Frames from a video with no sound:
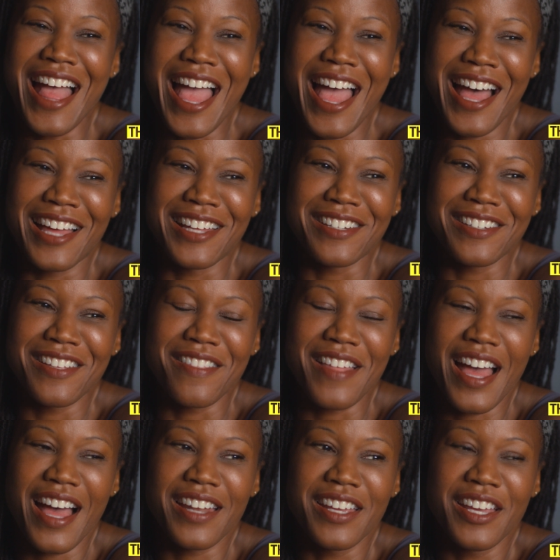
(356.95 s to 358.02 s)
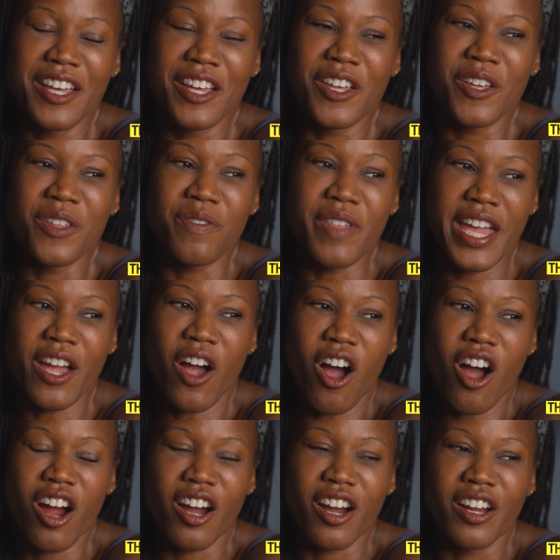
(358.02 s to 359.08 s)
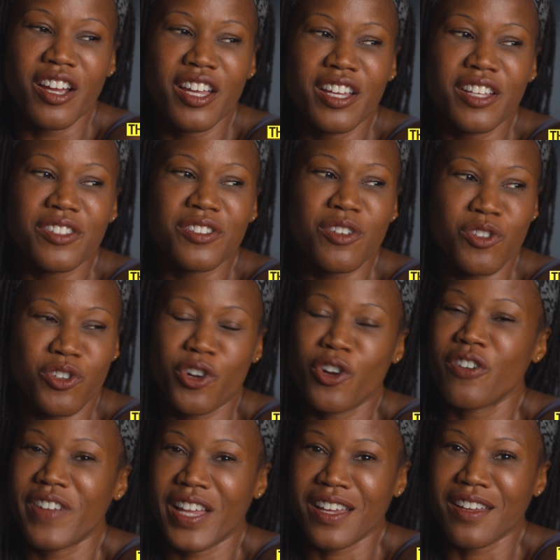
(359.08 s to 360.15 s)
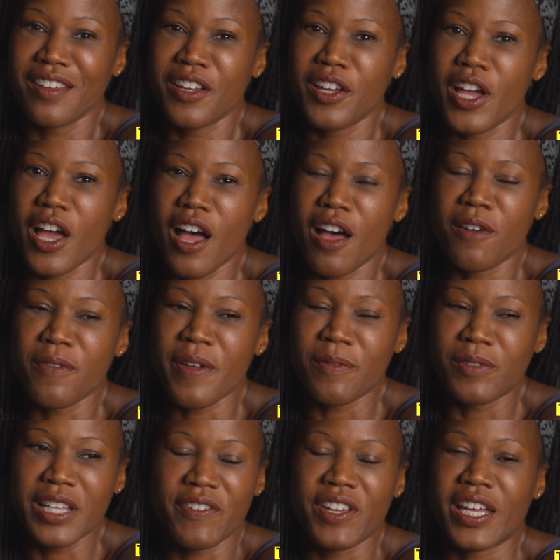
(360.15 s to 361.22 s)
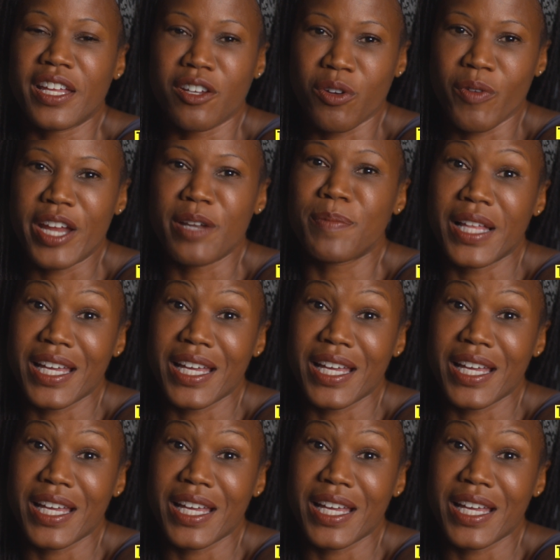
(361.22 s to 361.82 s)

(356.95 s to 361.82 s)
and that they are deserving of living in a great